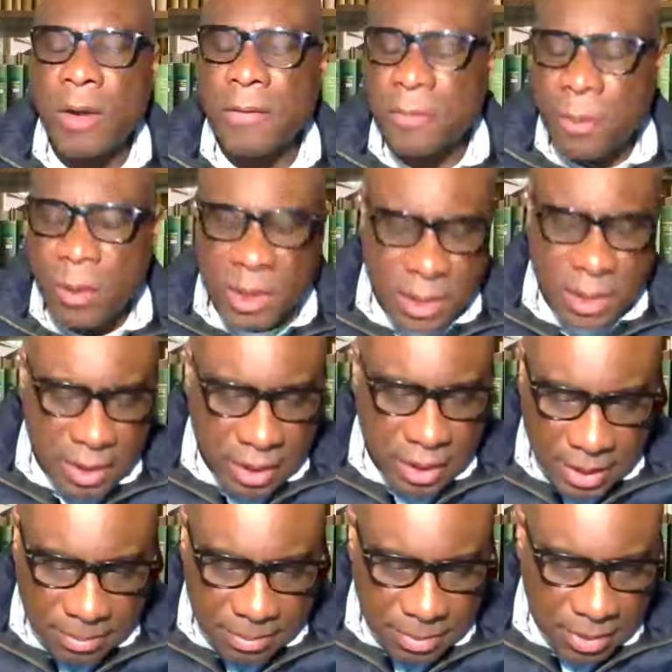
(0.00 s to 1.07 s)
Of course,
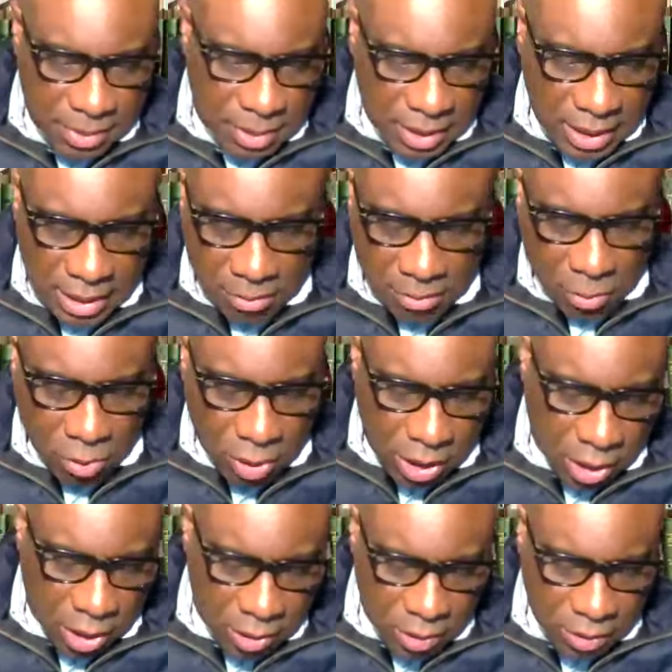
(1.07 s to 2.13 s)
I don't
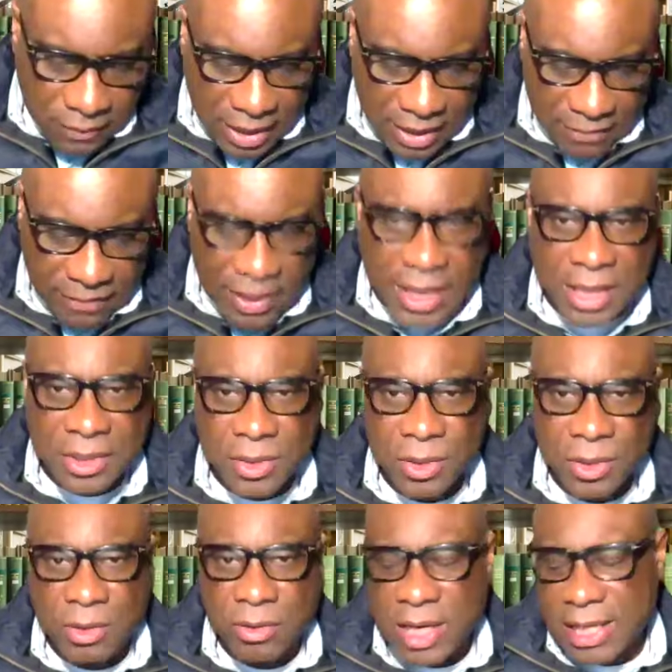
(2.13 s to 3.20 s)
want to gloss over the
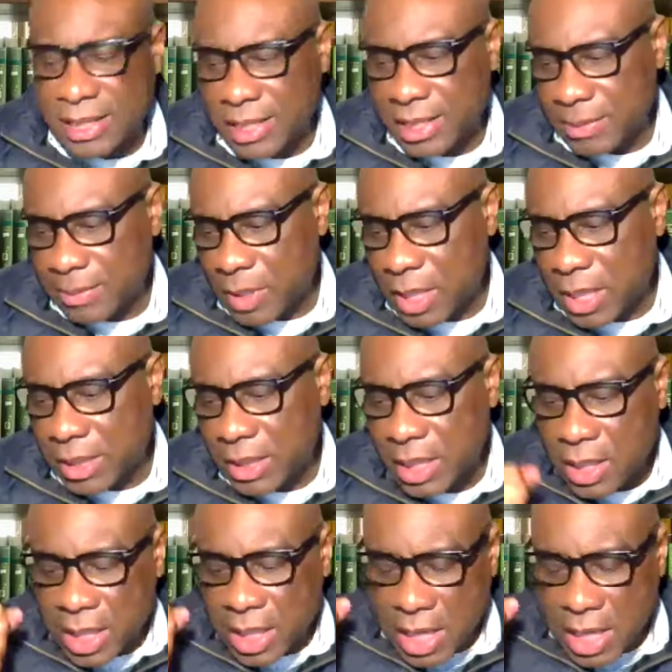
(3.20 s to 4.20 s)
financial crisis part,